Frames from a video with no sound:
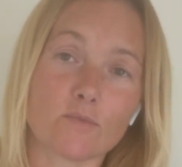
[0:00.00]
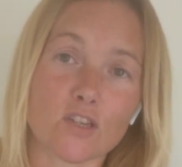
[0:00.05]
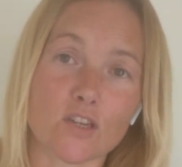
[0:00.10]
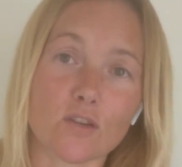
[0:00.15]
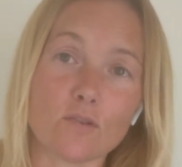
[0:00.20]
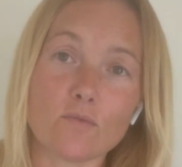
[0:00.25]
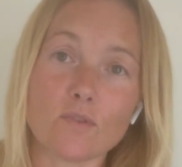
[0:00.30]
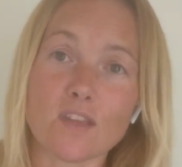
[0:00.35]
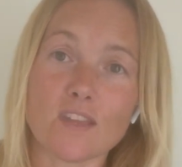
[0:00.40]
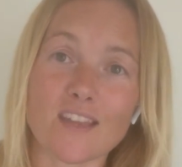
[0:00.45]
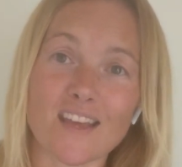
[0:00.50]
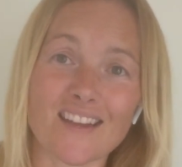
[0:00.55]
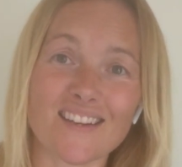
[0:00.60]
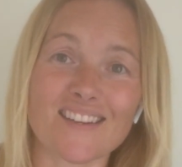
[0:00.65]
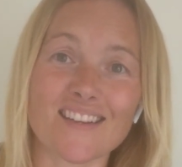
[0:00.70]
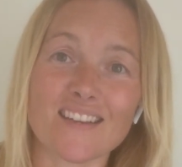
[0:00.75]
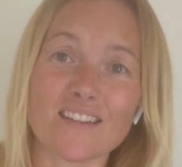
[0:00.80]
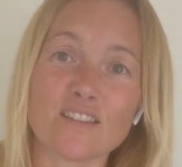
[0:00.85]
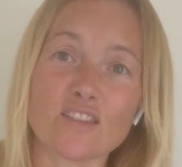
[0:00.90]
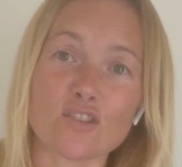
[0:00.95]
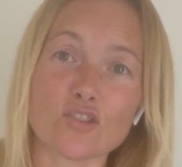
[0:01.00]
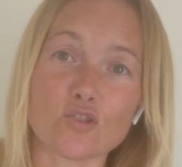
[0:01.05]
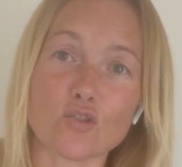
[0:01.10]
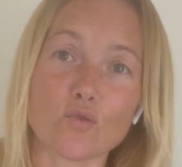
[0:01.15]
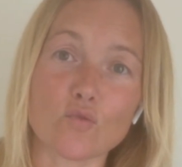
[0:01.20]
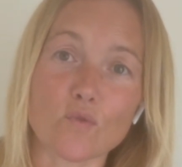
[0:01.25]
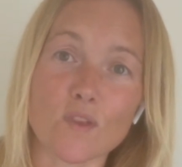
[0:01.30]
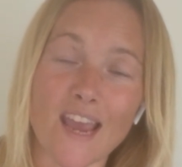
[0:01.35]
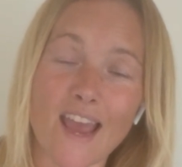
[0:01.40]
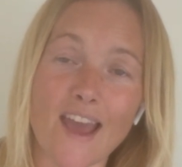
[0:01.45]
to you that they did
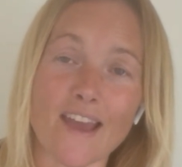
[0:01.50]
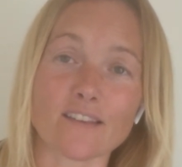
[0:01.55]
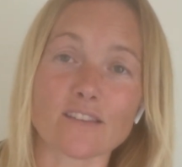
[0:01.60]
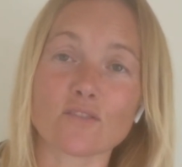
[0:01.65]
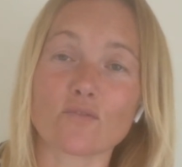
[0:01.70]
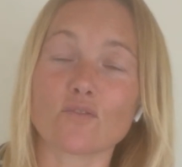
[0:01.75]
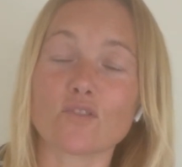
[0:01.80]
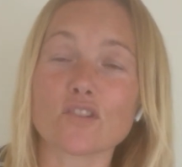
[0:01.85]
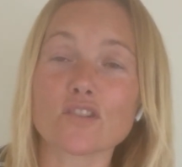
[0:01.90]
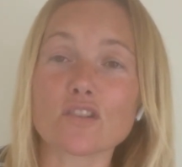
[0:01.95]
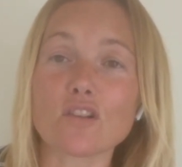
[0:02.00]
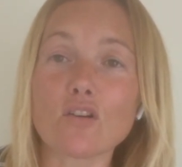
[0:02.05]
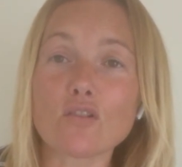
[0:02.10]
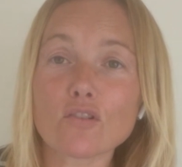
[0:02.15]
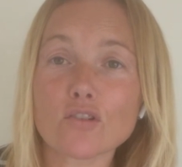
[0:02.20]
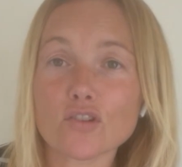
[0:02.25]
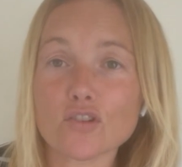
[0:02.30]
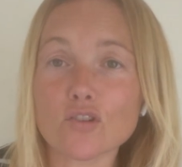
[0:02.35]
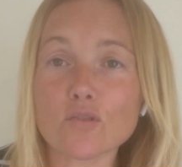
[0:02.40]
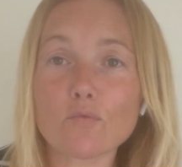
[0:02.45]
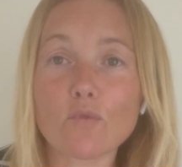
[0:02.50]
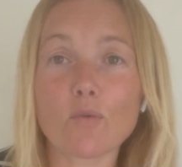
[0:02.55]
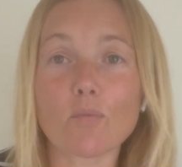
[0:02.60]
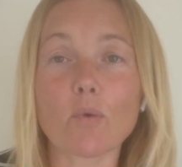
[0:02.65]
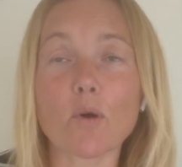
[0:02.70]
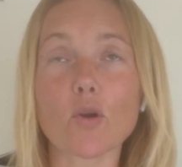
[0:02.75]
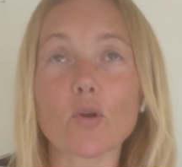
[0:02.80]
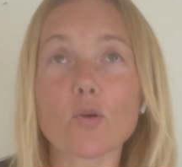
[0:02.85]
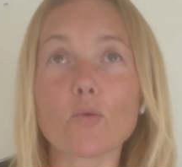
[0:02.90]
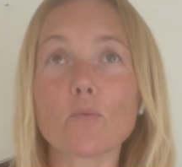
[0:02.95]
to the ex, for as long as you will
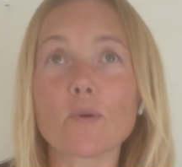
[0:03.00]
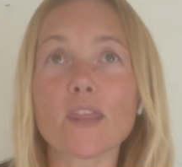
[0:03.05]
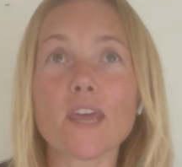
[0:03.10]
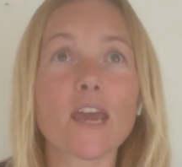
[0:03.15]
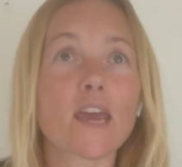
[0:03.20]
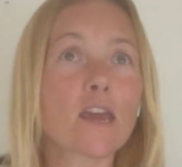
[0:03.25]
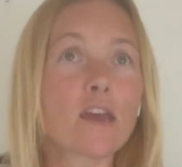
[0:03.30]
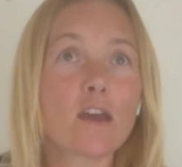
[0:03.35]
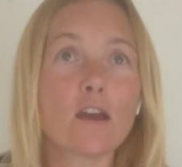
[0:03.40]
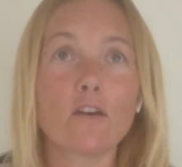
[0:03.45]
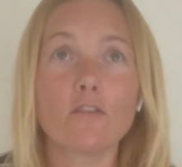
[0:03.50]
put up with it,